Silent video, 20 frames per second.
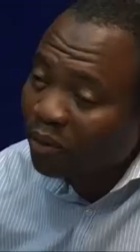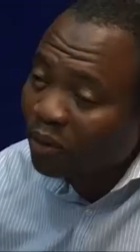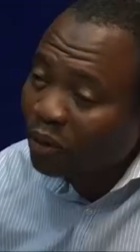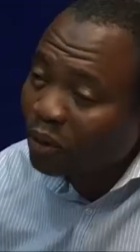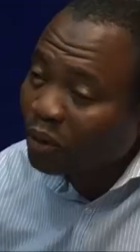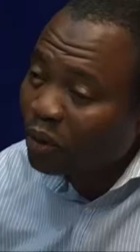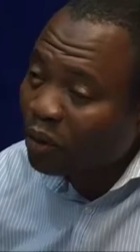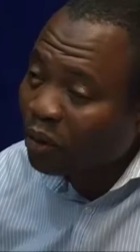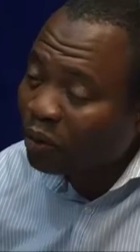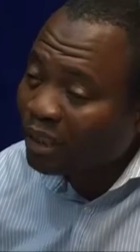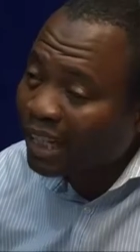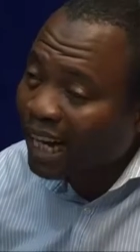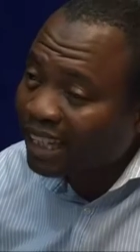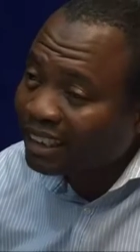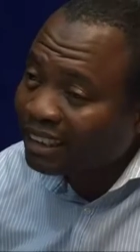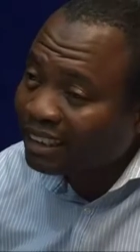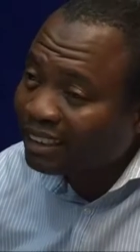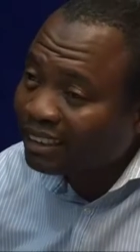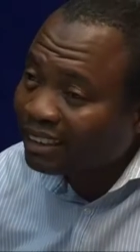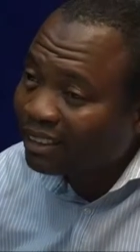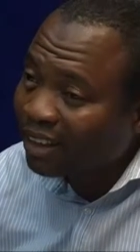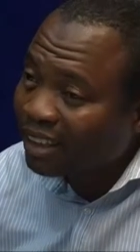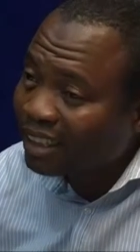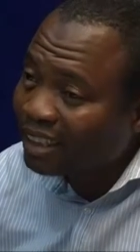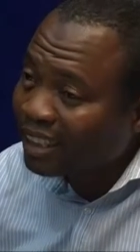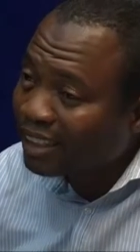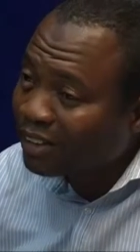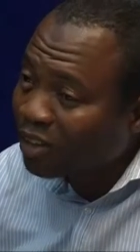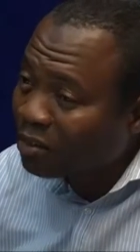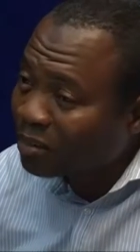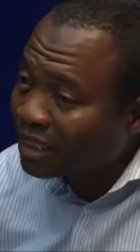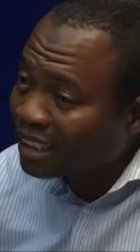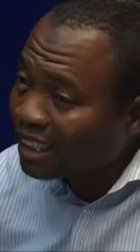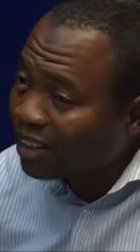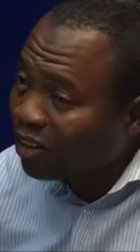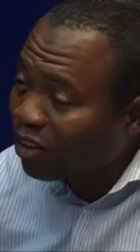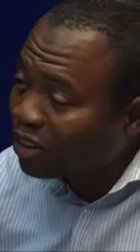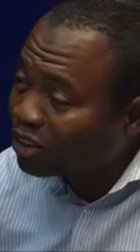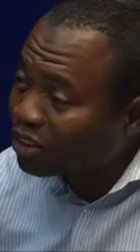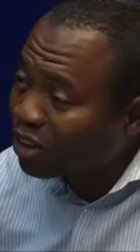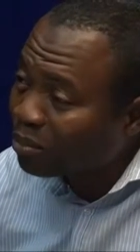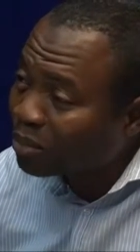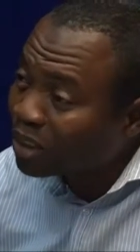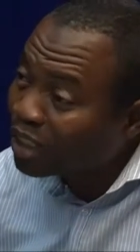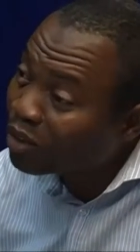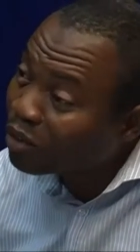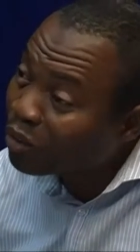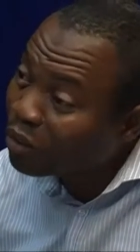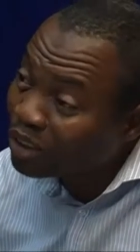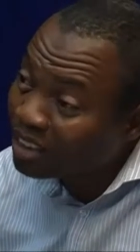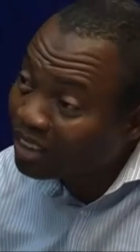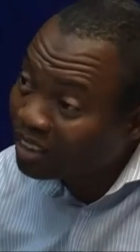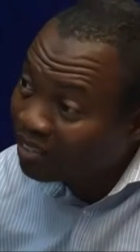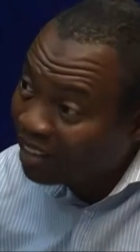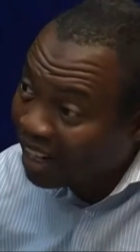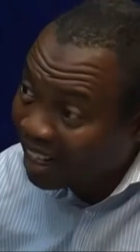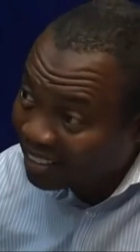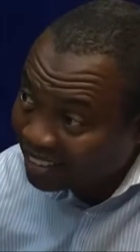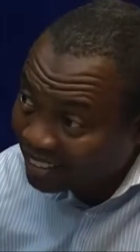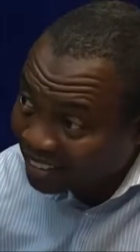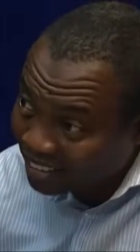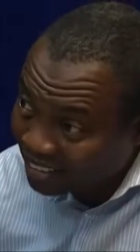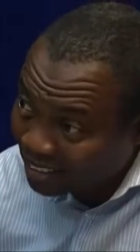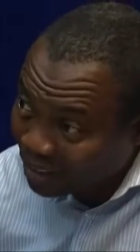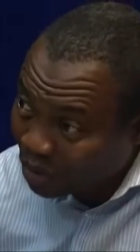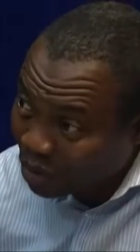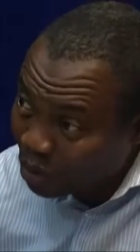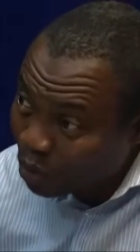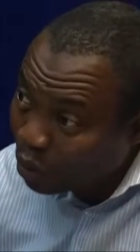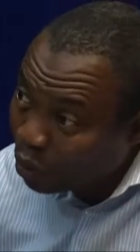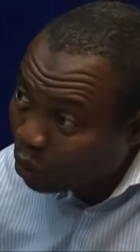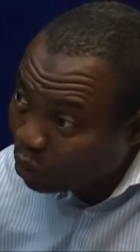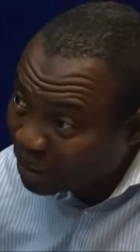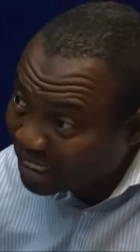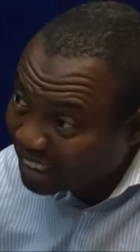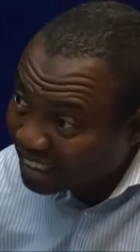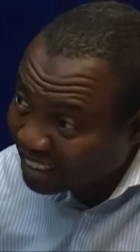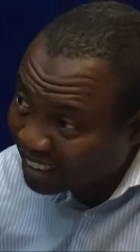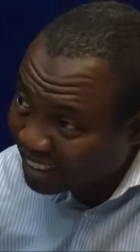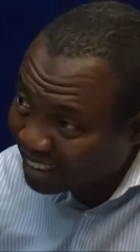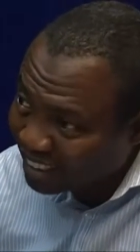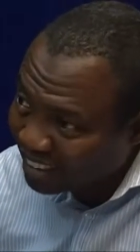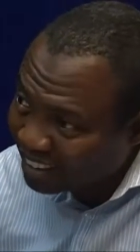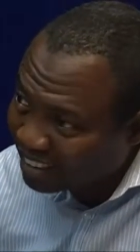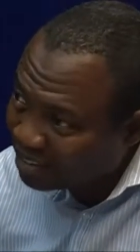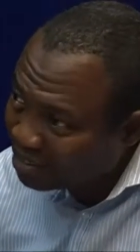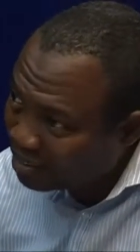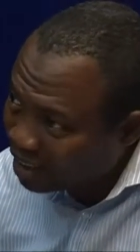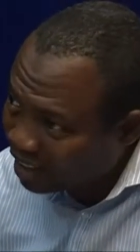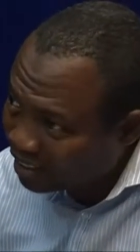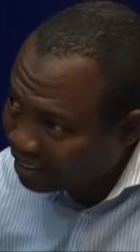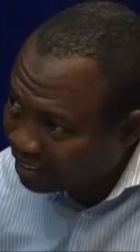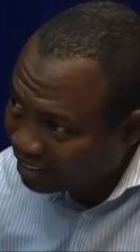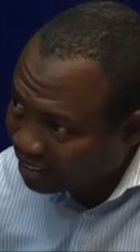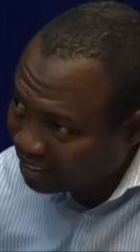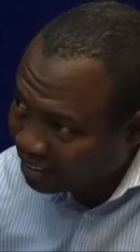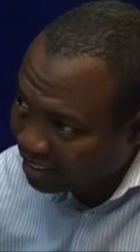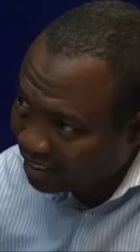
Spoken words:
Well, there is in economy, they call something growth drivers. Growth drivers.